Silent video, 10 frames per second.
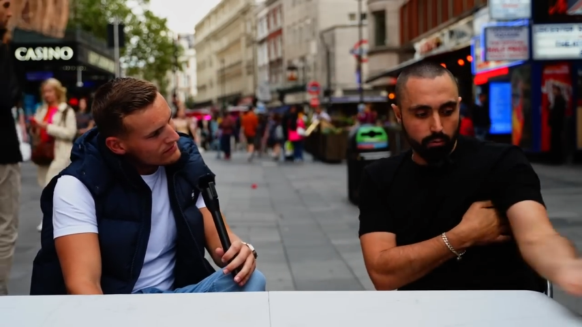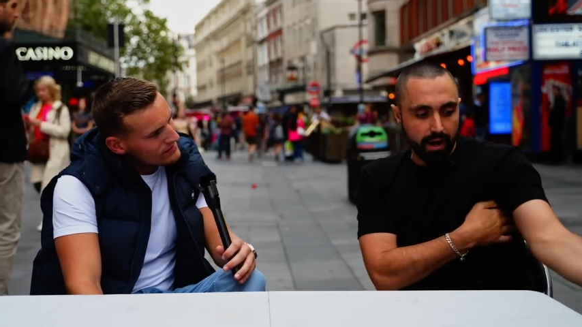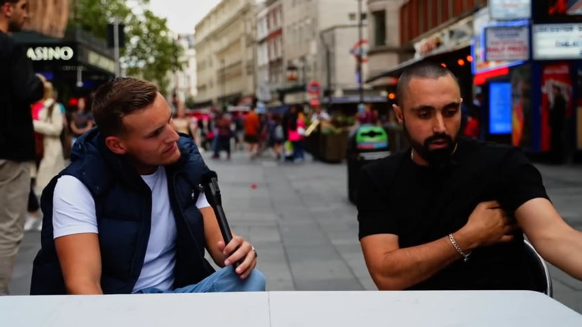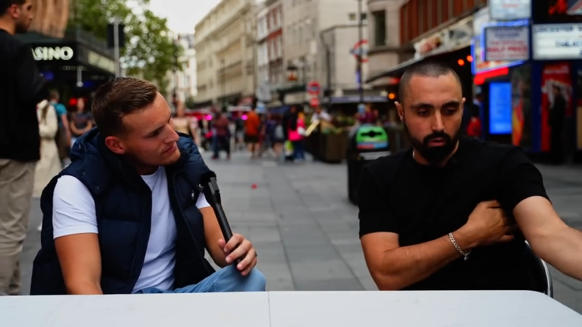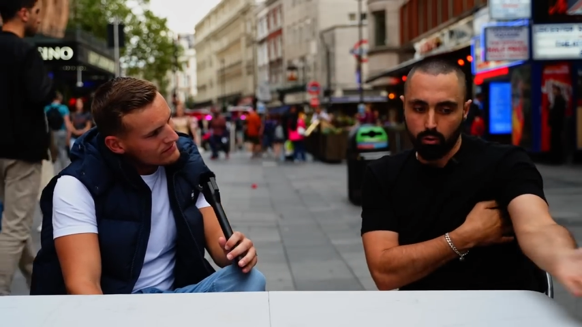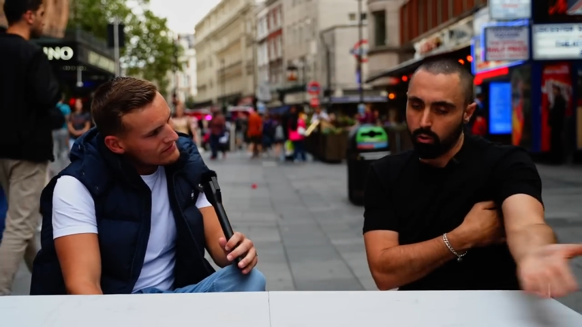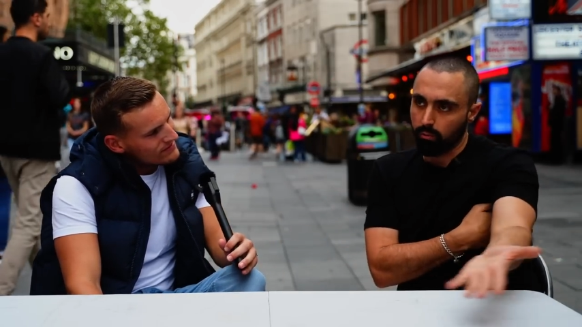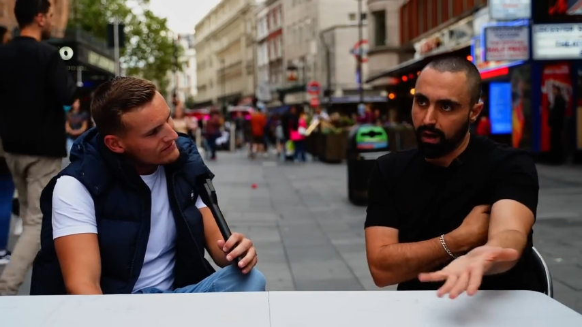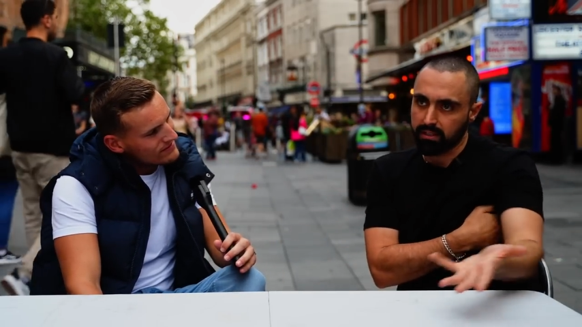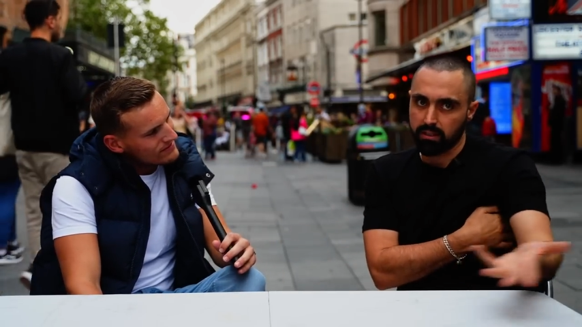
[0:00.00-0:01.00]
Speaker 1: rate, or,
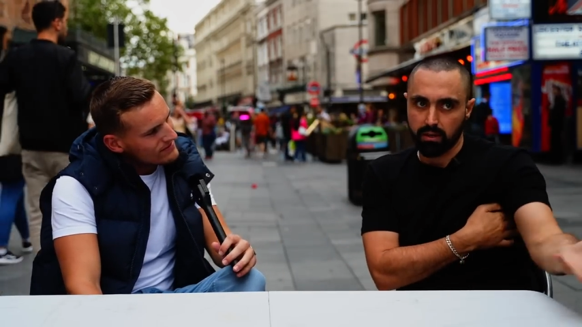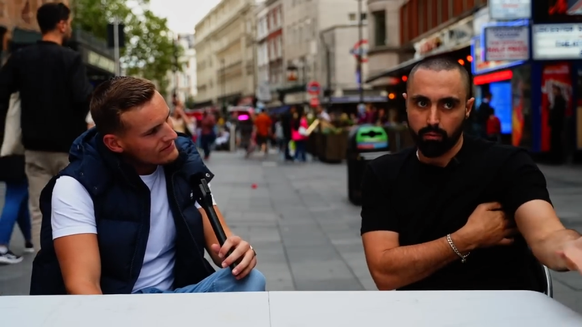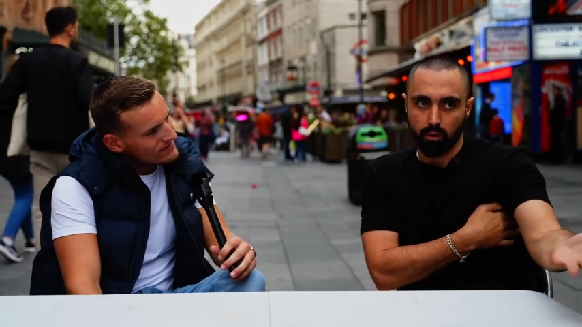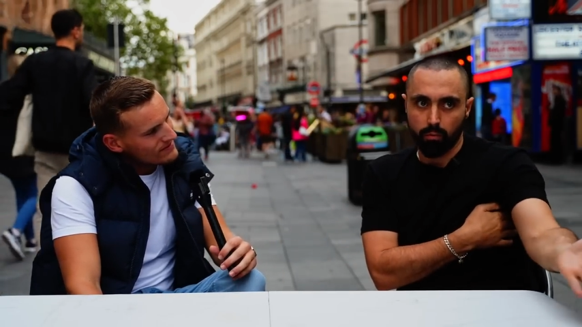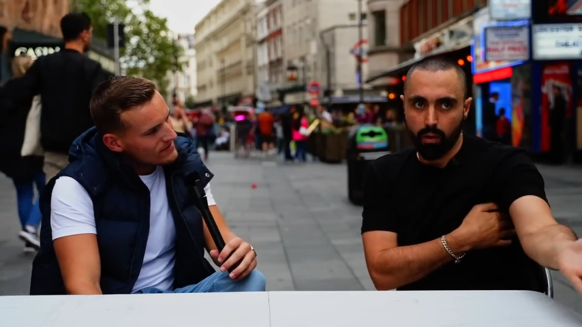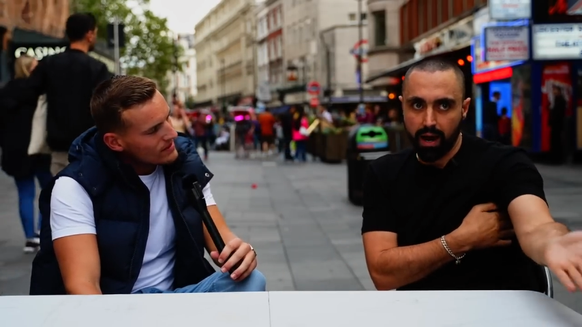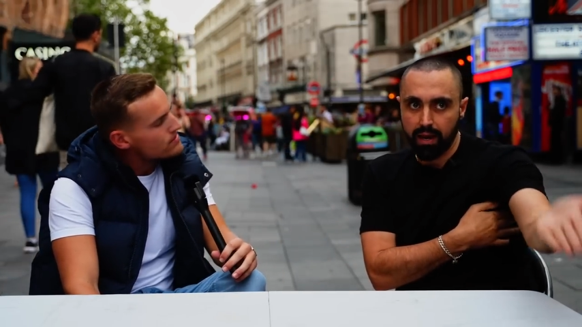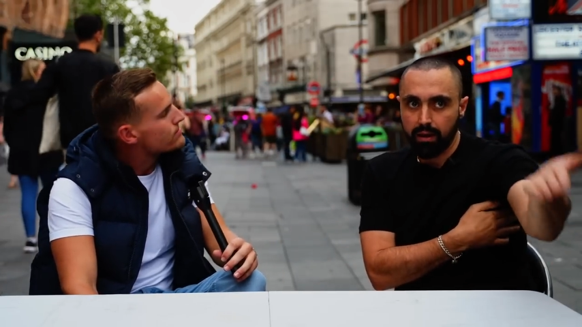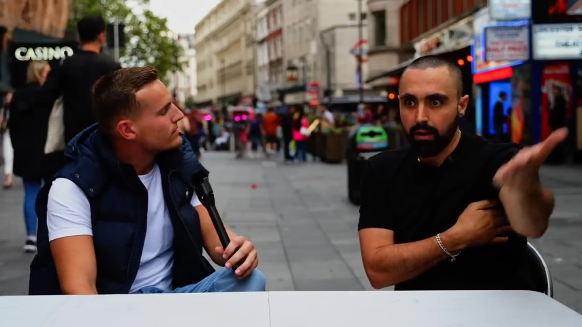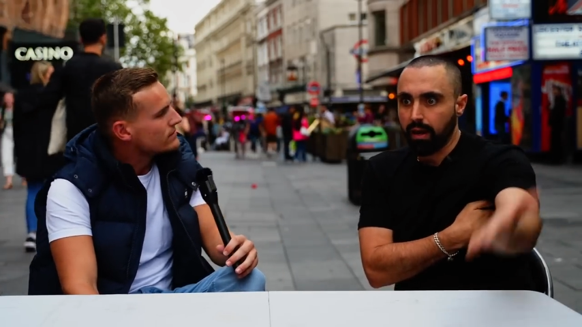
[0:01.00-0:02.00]
or raised in some horrible
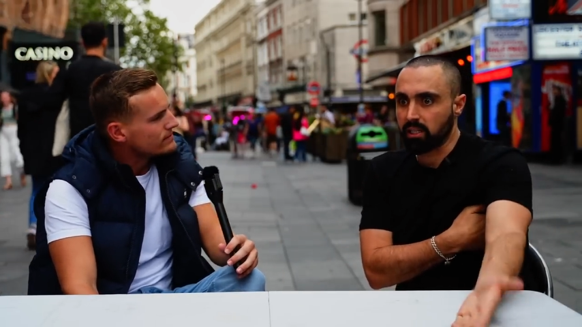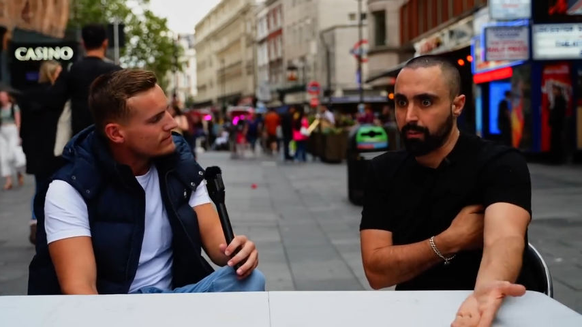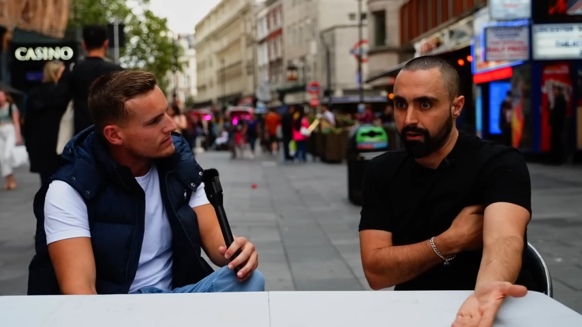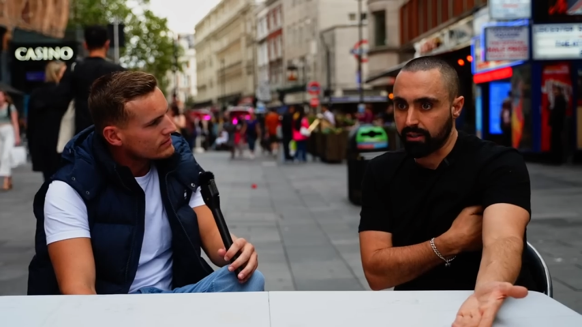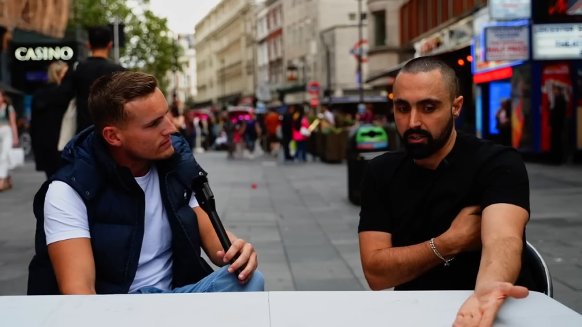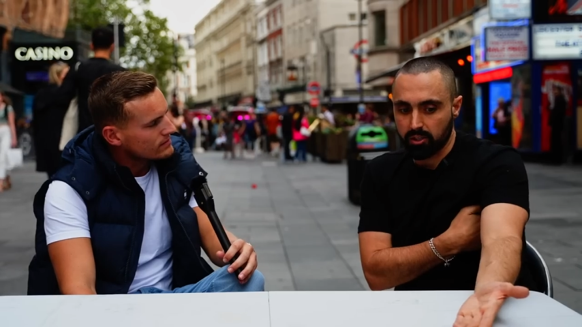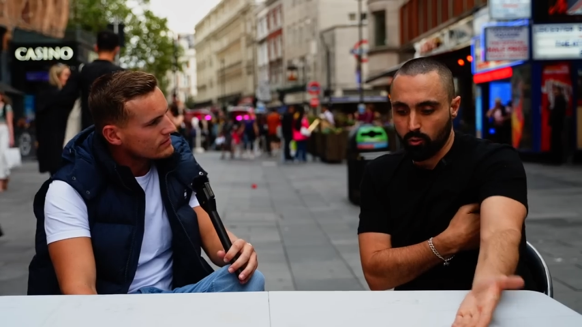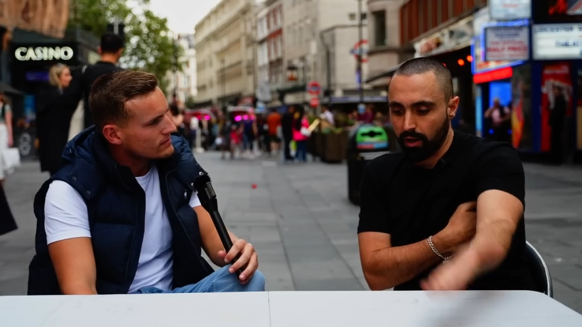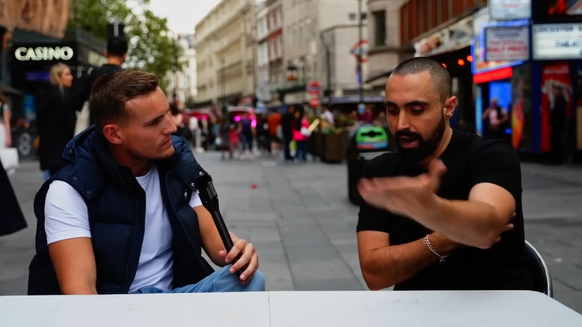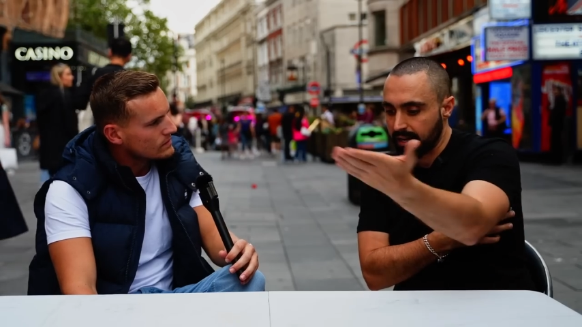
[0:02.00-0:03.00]
way, experience a
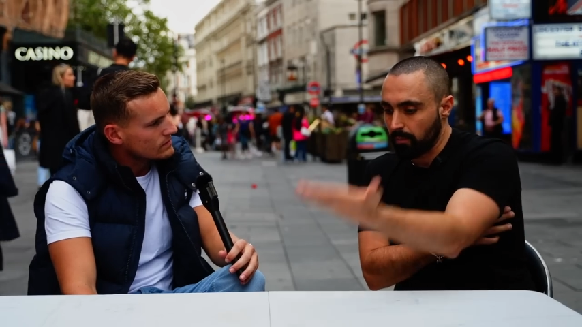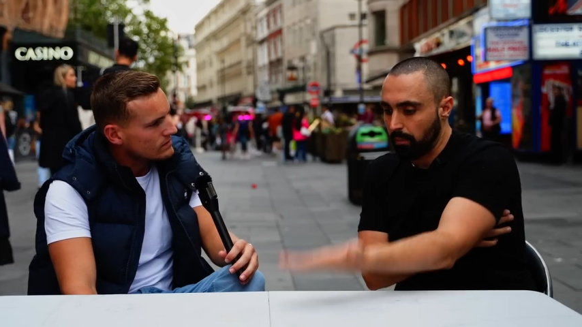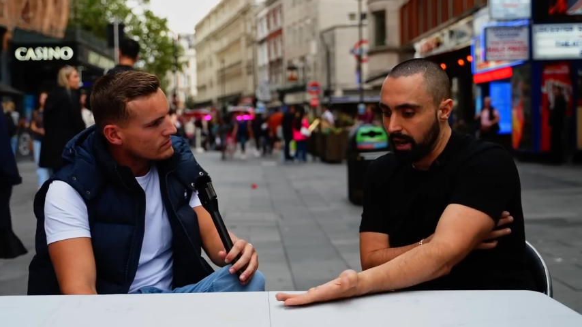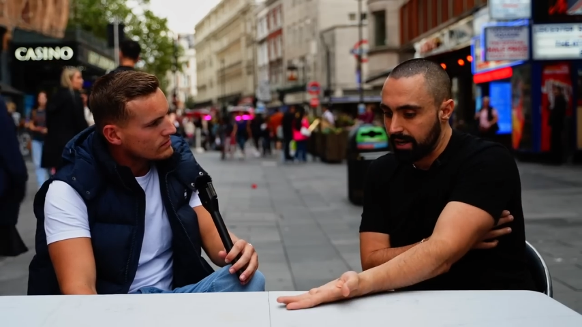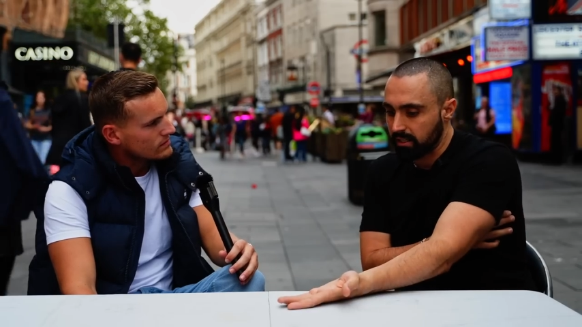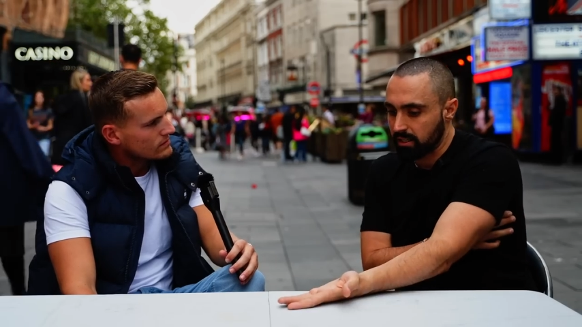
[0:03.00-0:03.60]
slaughterhouse plate.